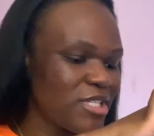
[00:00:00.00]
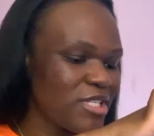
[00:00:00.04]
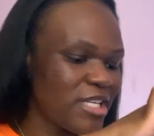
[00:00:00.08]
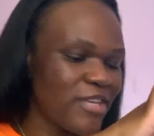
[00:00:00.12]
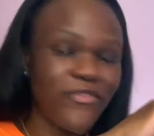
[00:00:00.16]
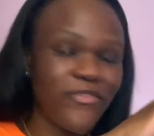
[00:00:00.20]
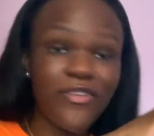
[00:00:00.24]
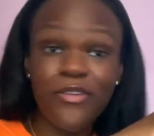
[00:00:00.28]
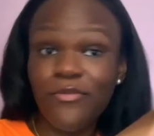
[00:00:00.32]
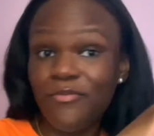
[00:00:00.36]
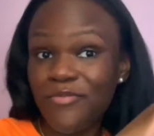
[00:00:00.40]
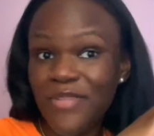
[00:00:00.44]

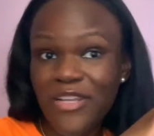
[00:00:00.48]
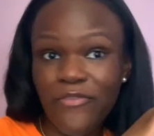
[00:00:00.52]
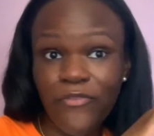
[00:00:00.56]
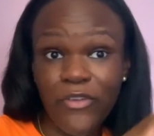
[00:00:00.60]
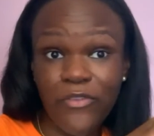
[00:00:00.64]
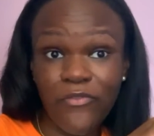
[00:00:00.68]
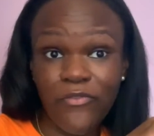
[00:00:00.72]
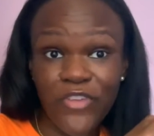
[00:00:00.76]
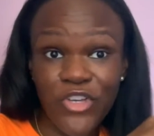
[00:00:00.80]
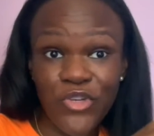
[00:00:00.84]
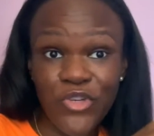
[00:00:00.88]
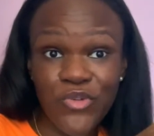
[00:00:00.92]
If
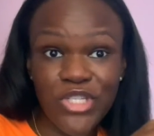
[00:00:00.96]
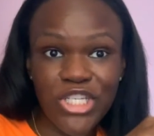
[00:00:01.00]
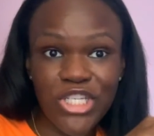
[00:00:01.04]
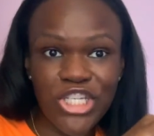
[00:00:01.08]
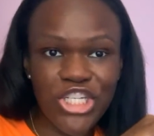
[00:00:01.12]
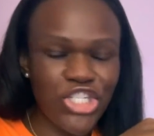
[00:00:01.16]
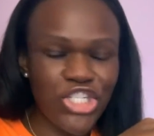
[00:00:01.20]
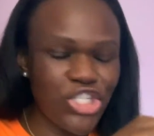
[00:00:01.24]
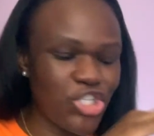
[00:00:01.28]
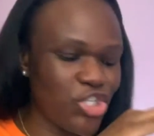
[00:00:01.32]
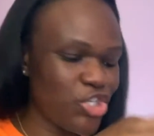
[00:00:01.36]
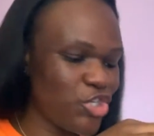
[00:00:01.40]
it feels
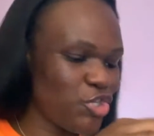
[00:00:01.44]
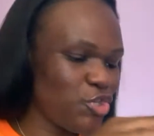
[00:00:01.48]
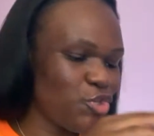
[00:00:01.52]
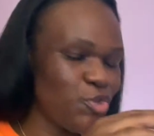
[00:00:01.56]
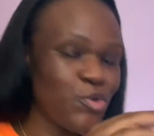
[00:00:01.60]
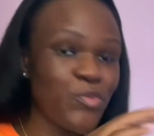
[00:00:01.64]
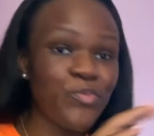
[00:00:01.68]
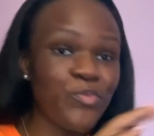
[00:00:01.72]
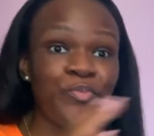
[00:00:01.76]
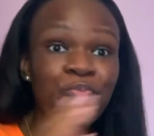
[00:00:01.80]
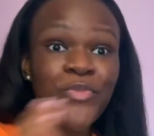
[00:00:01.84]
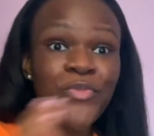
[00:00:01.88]
good to
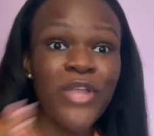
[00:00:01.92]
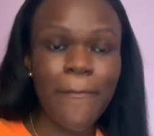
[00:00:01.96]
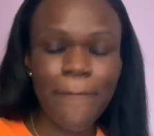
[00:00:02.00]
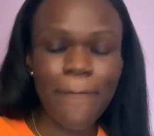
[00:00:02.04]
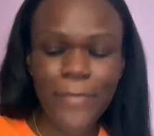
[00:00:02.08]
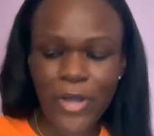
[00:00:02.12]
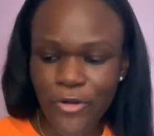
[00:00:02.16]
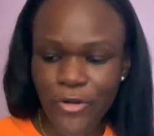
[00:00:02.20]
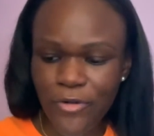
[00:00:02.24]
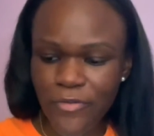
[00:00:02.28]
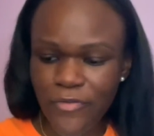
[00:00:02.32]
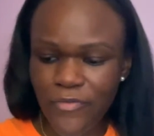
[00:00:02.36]
you,
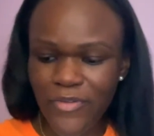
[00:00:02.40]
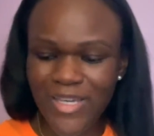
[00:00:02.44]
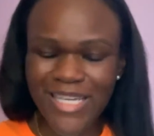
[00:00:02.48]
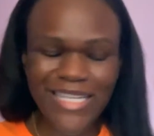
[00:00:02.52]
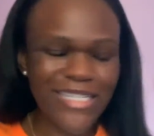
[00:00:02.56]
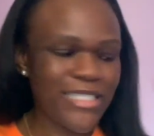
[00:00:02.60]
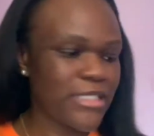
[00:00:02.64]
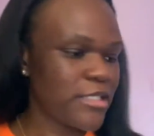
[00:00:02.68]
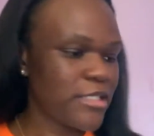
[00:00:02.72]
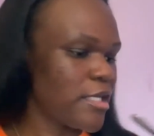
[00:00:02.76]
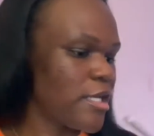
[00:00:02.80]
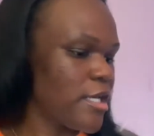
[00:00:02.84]

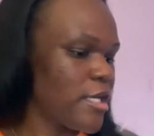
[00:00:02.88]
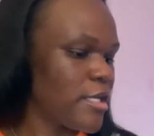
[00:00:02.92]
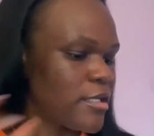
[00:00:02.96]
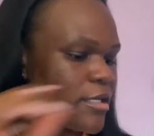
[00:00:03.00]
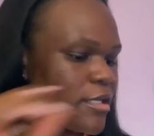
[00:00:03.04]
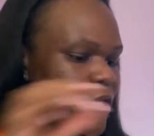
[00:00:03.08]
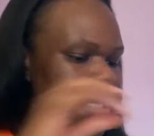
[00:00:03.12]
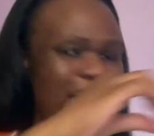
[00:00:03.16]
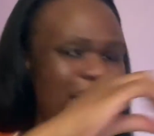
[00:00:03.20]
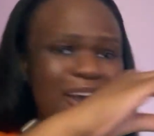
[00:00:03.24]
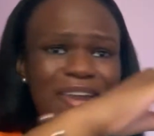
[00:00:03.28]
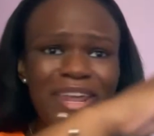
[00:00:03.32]
perfect.
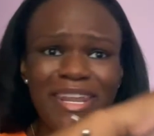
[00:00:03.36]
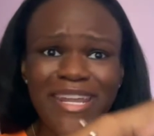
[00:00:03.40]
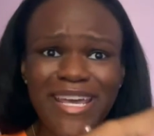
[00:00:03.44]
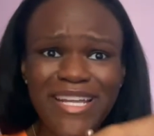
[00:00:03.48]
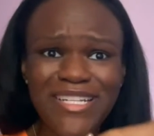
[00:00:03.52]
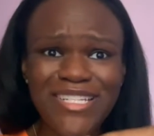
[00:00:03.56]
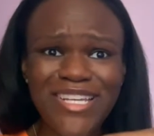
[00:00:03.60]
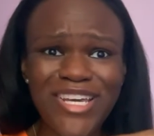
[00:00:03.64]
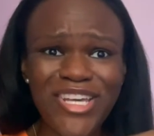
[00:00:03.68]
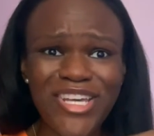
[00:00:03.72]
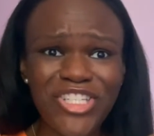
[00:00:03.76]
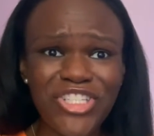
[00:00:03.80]
Now that I
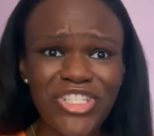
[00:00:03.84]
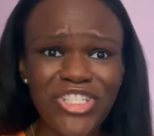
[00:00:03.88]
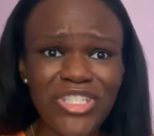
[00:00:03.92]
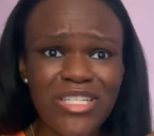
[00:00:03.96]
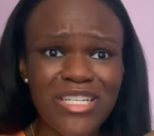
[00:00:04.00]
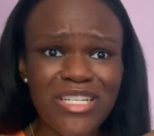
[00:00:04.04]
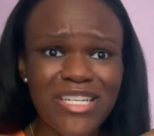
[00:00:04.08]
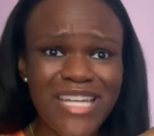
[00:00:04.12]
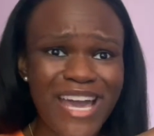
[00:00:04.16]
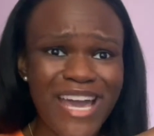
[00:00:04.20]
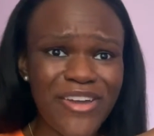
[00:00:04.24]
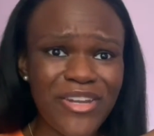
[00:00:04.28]

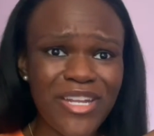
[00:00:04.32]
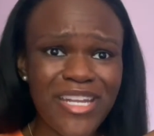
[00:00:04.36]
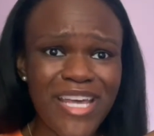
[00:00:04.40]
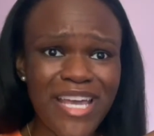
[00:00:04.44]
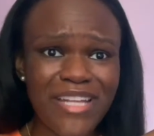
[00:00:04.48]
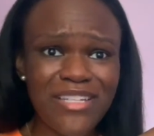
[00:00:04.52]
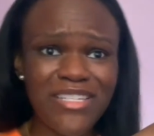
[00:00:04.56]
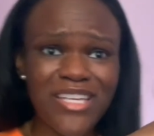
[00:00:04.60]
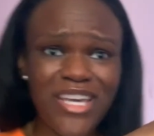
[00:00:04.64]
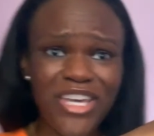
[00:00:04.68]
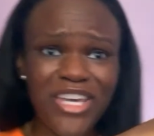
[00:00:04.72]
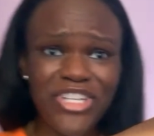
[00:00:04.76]

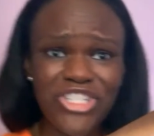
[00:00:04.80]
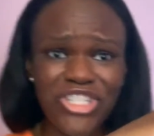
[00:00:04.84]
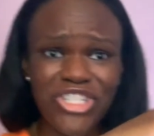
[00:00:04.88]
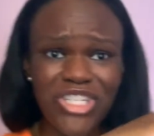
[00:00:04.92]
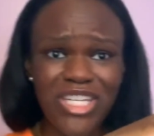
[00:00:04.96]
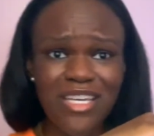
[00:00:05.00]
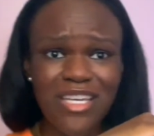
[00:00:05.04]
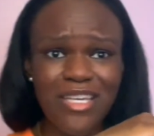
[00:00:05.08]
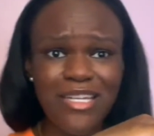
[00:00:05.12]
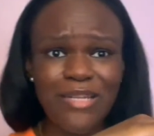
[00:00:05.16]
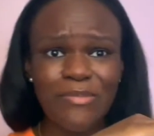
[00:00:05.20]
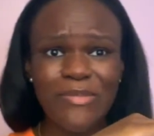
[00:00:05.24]
touched
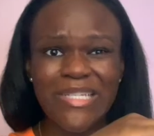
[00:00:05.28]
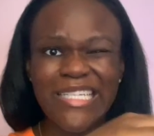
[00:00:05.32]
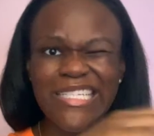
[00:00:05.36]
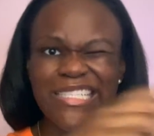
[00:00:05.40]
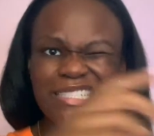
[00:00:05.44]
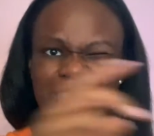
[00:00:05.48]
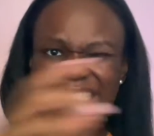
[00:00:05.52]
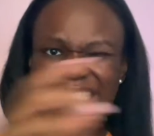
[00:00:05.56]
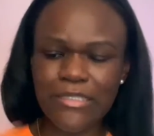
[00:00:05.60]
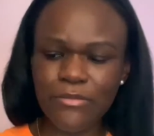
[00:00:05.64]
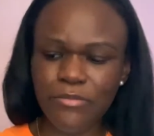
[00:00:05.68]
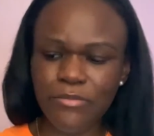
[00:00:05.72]
it, I'm
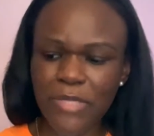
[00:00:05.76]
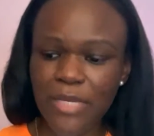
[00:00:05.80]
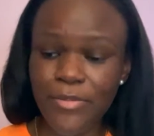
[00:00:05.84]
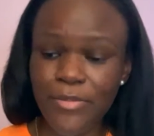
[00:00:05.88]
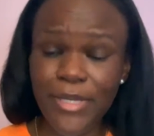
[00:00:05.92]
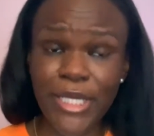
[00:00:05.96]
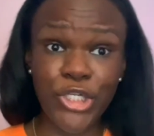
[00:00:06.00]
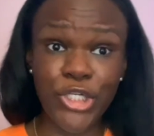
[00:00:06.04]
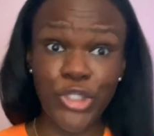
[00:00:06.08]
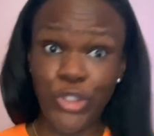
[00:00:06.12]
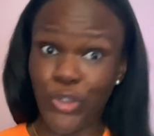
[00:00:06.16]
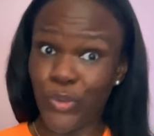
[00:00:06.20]
like, maybe
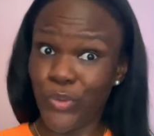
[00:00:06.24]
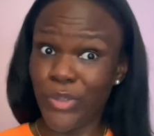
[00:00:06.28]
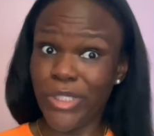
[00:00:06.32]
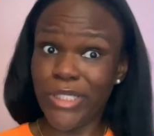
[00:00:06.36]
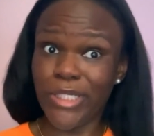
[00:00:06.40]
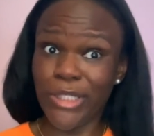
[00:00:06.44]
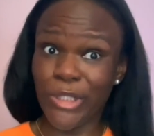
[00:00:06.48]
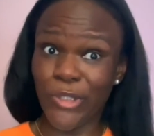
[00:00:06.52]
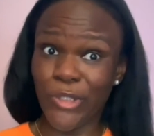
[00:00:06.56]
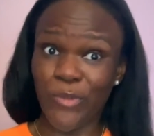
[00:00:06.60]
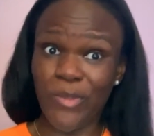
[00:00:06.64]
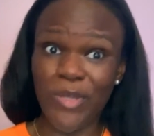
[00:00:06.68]
I do need
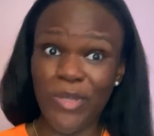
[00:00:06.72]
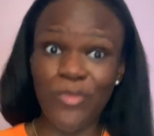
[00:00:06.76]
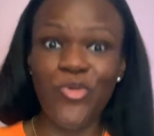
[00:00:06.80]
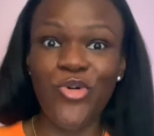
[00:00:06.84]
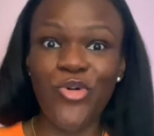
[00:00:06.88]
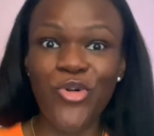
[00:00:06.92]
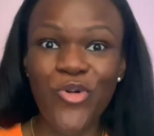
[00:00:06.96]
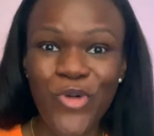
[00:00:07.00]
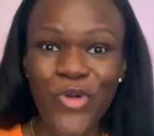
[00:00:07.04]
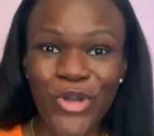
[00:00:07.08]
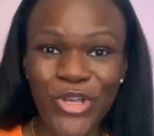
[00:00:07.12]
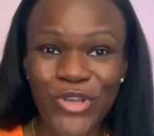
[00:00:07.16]
a little bit
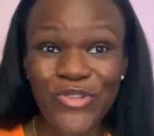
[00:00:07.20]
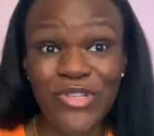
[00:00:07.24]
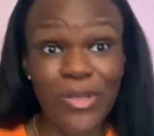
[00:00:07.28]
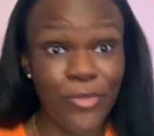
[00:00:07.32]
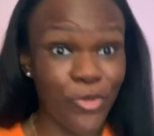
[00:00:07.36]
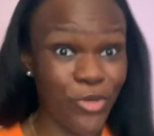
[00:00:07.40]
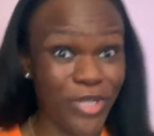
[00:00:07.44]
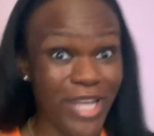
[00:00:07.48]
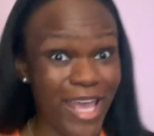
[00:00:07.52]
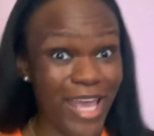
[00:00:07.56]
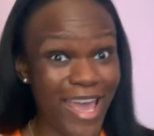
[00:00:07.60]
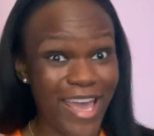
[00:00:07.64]
more oil, so I'm
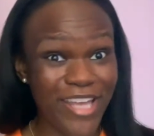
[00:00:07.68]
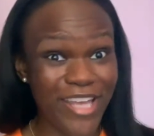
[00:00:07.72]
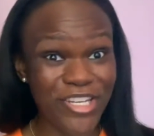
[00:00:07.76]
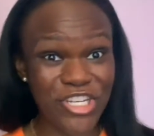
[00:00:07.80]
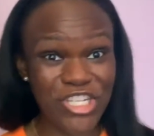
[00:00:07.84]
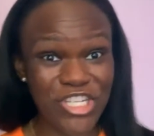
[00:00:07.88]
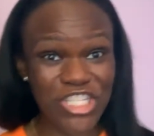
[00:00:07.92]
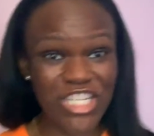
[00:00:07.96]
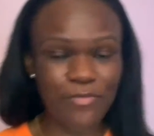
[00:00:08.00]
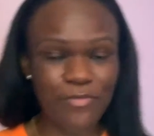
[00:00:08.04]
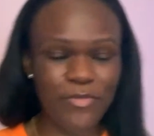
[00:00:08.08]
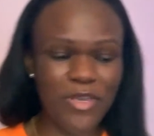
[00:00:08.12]
going to add
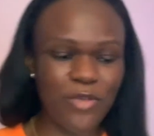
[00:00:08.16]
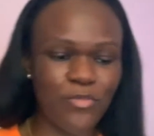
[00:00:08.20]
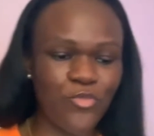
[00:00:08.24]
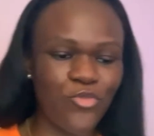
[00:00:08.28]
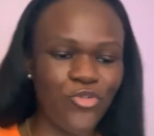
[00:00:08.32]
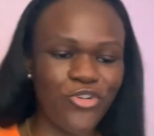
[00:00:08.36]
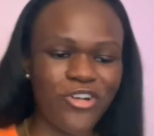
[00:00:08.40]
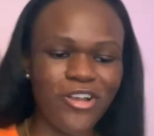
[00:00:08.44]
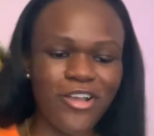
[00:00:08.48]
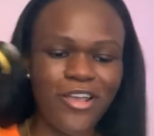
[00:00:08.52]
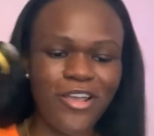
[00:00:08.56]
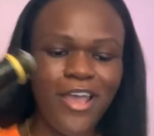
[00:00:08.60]
just a bit
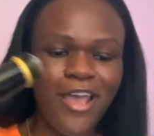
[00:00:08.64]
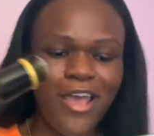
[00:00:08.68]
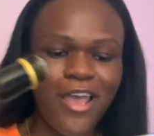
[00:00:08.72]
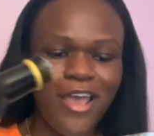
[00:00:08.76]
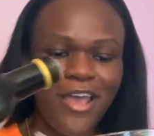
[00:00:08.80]
more.